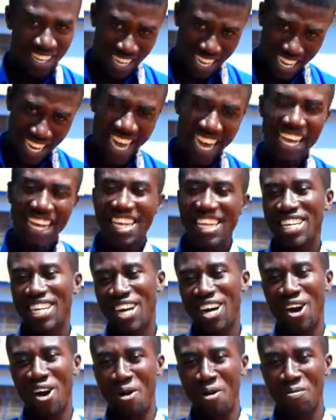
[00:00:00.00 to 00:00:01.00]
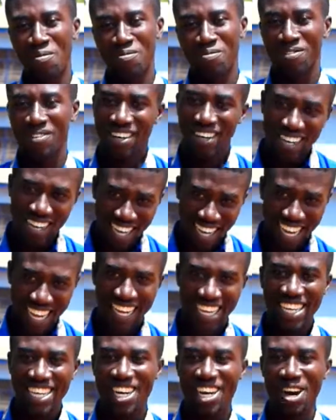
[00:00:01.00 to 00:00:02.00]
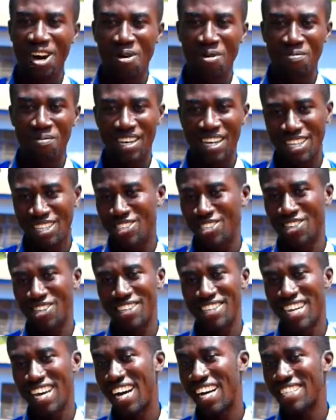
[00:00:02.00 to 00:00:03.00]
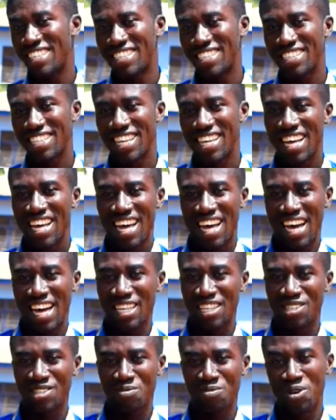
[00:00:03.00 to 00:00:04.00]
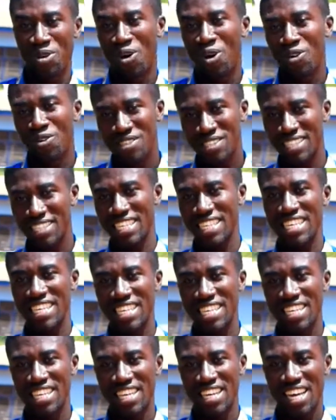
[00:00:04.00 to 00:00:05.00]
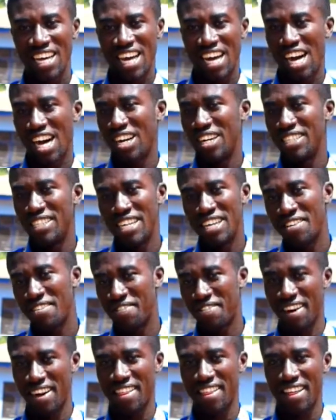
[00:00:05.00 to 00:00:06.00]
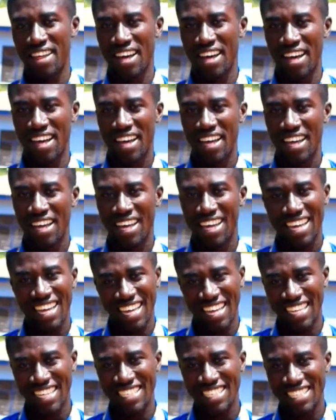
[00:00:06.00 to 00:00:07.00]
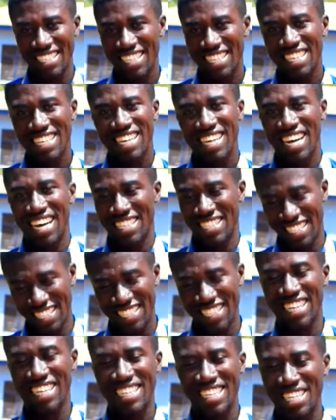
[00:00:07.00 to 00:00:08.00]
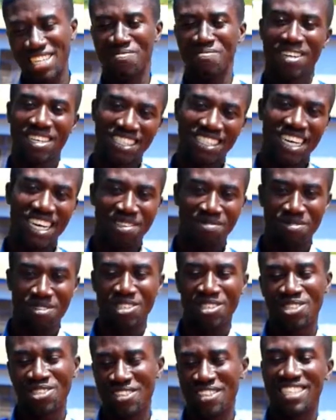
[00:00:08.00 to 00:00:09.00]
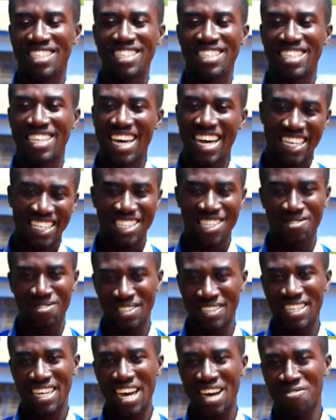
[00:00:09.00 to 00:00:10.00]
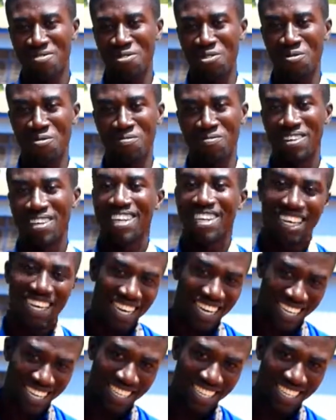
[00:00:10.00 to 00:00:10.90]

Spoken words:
Kindly come and join hands as we all see our dear father and Assistant Headmaster Administration as you retire from Ghana